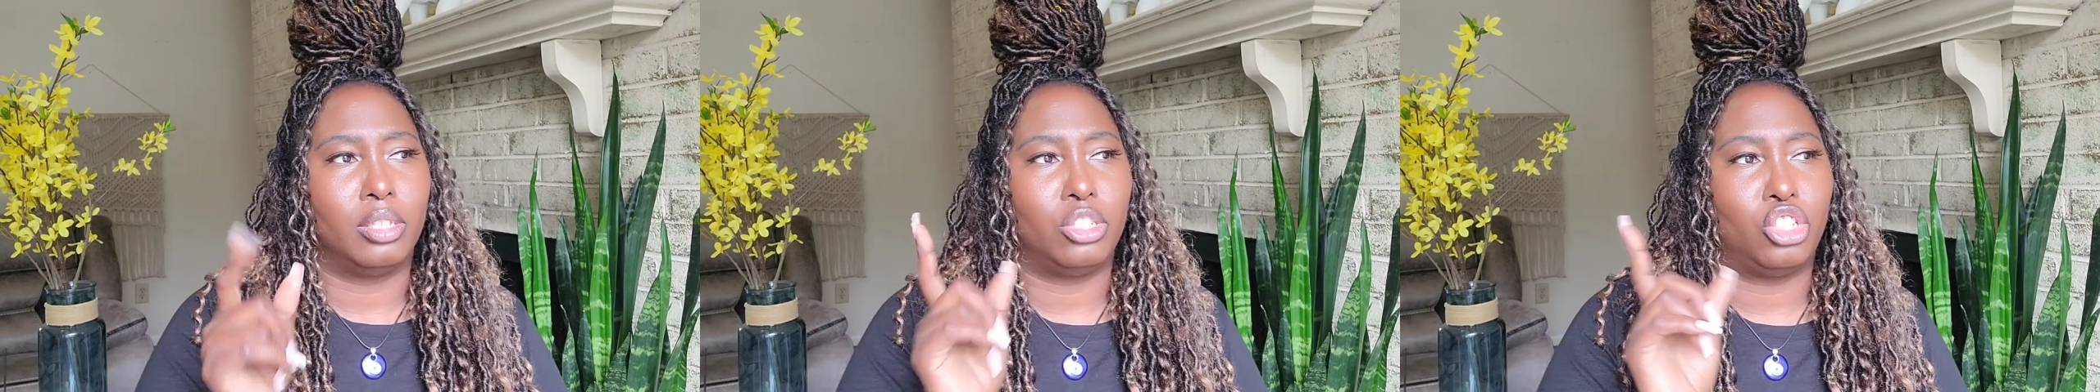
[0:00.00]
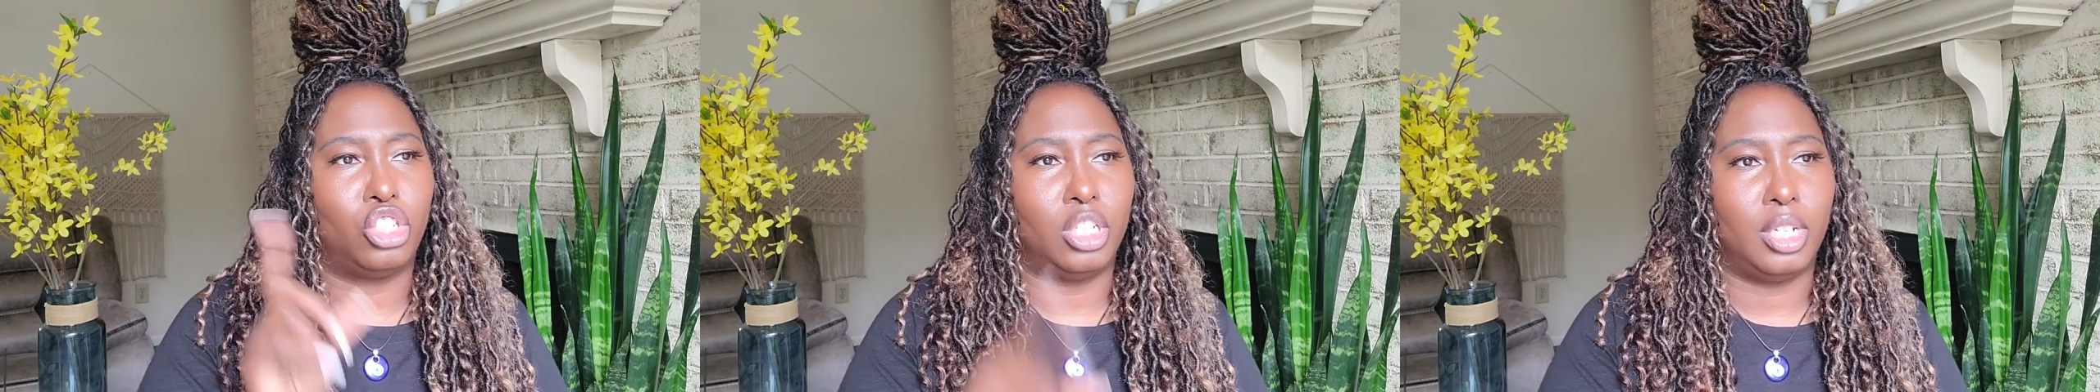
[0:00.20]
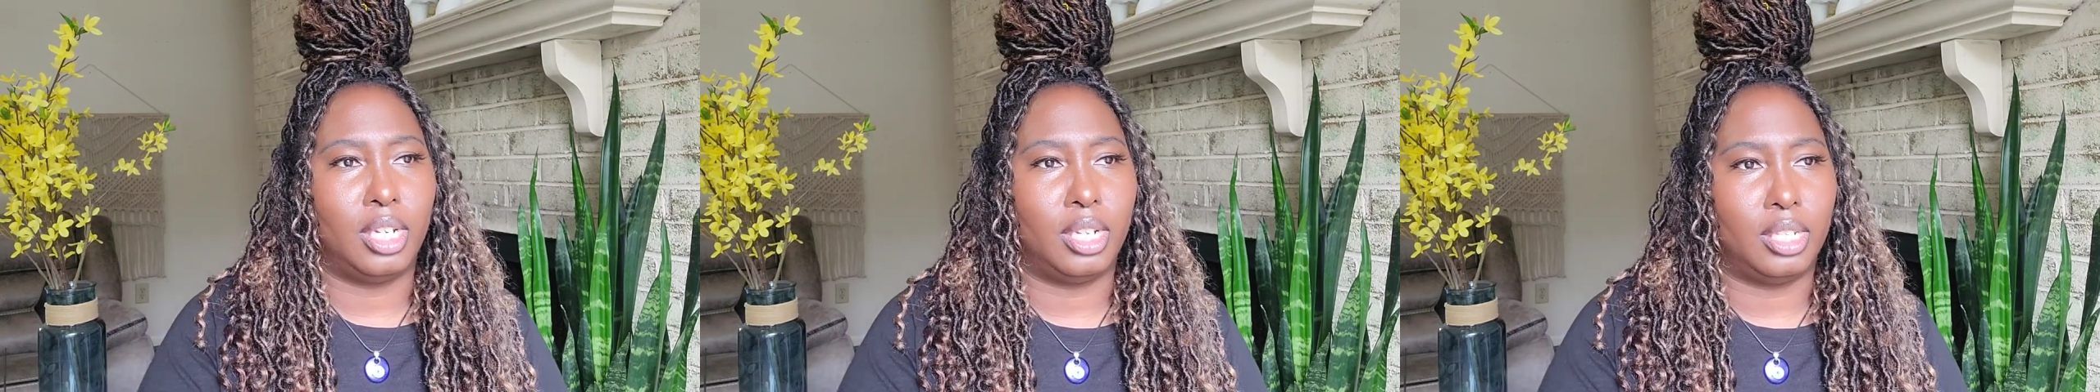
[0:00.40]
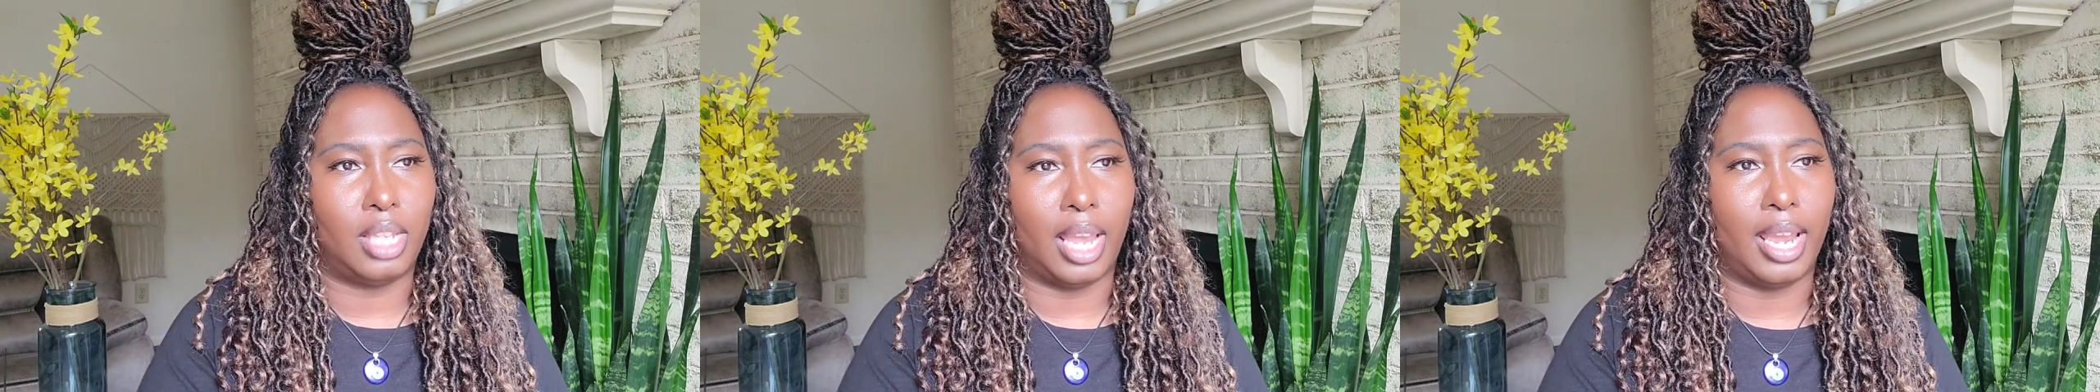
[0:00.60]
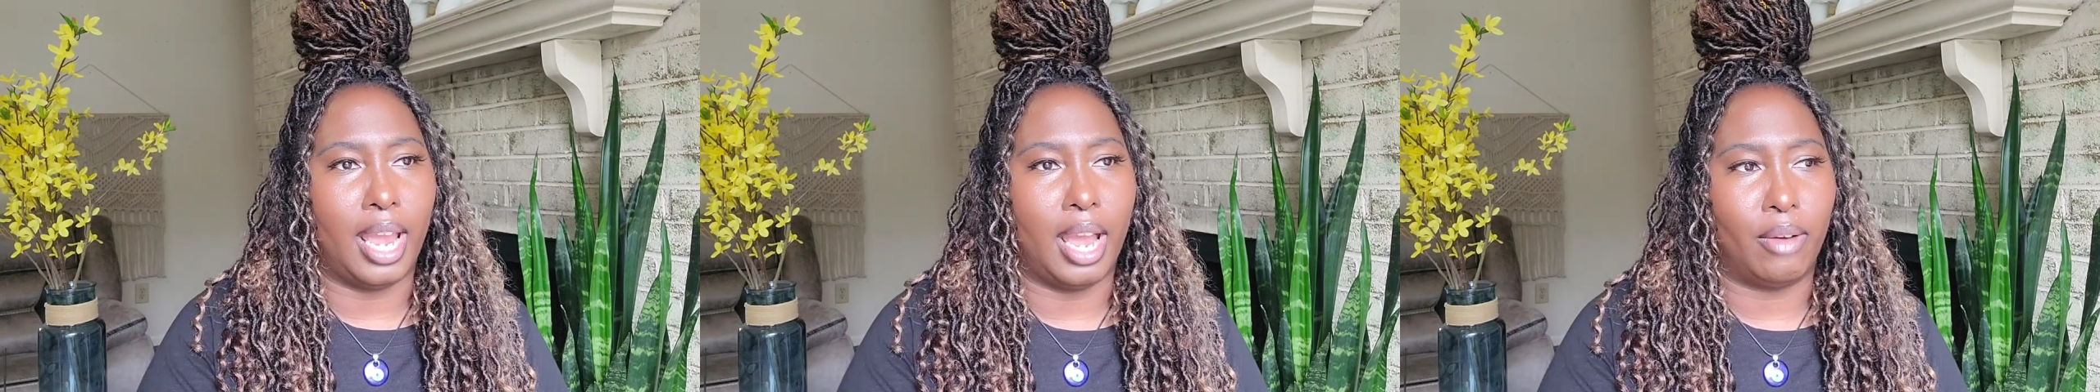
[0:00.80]
she
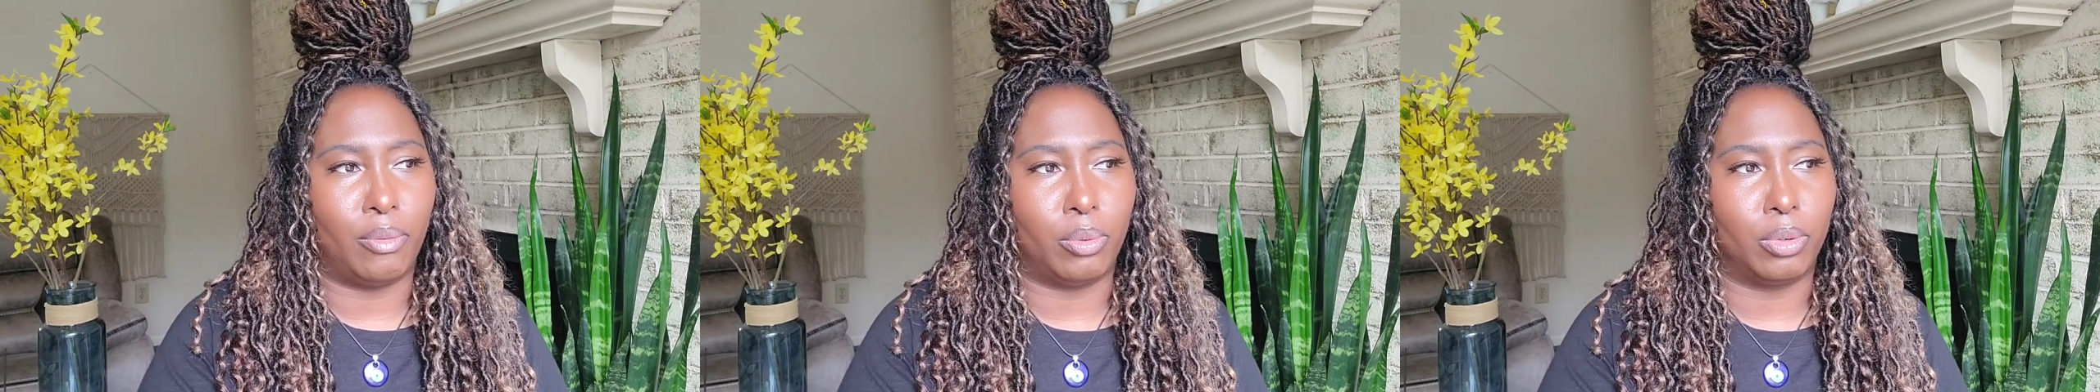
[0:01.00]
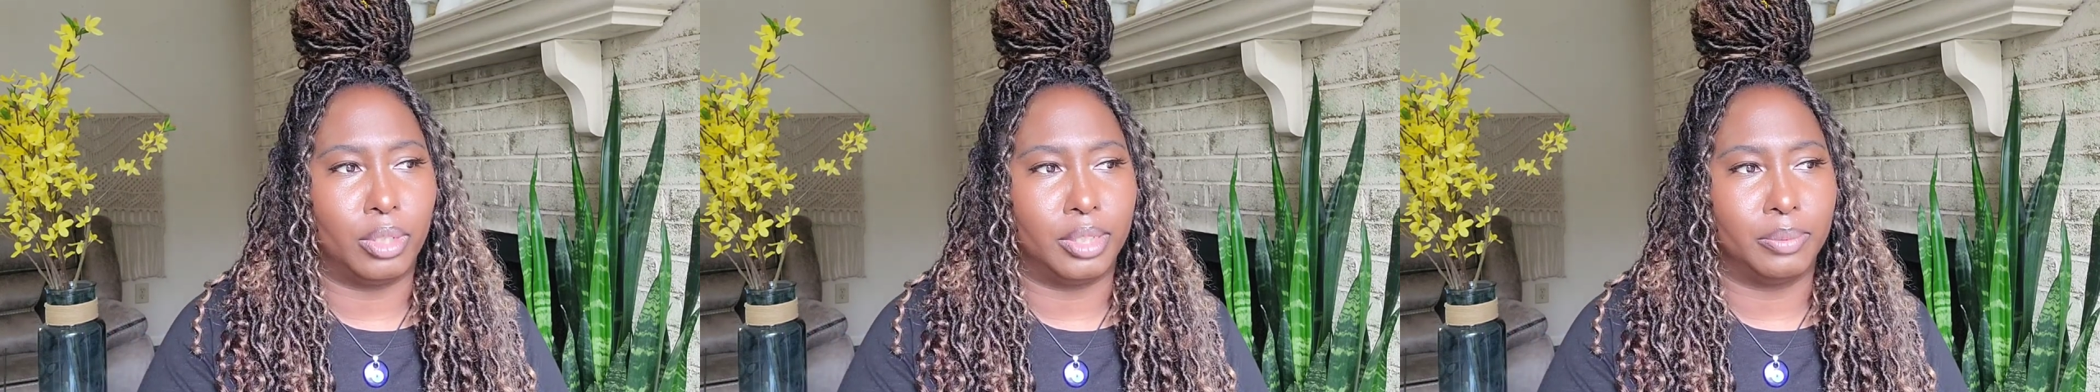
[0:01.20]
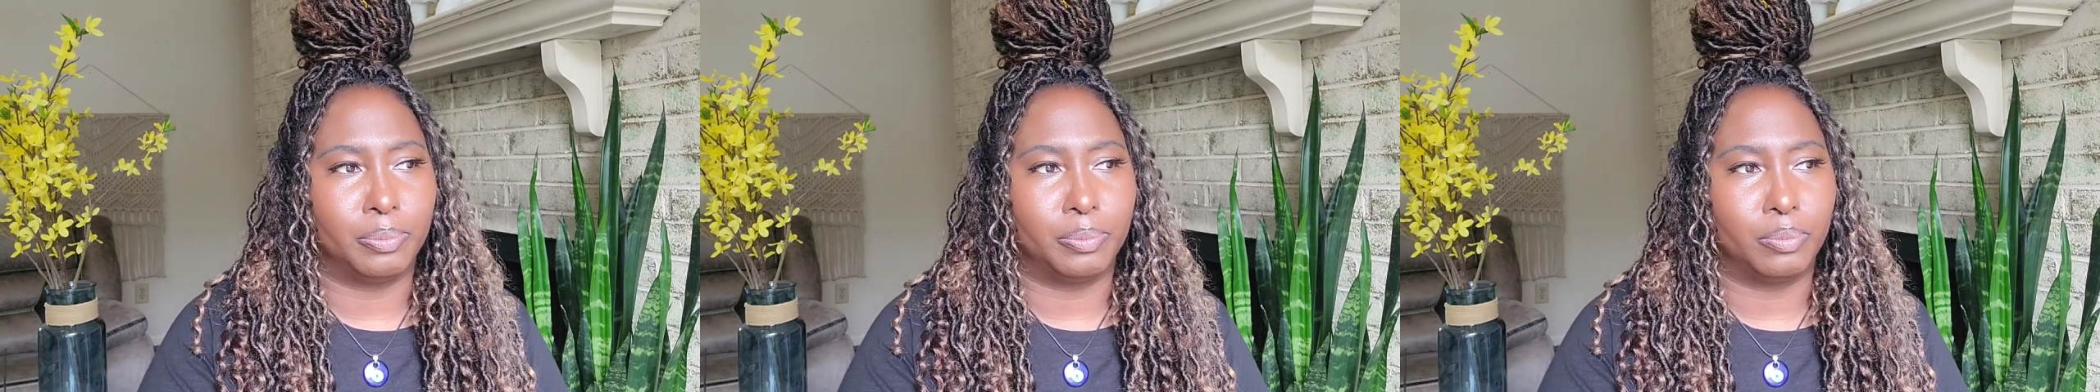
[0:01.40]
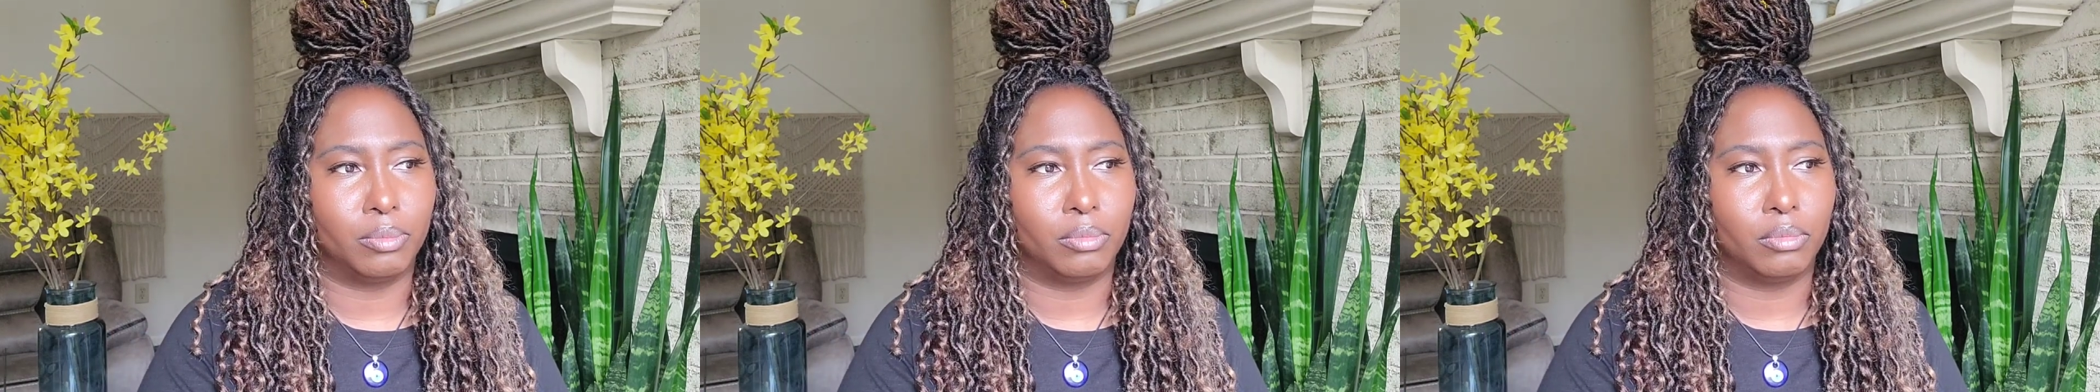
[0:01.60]
they have one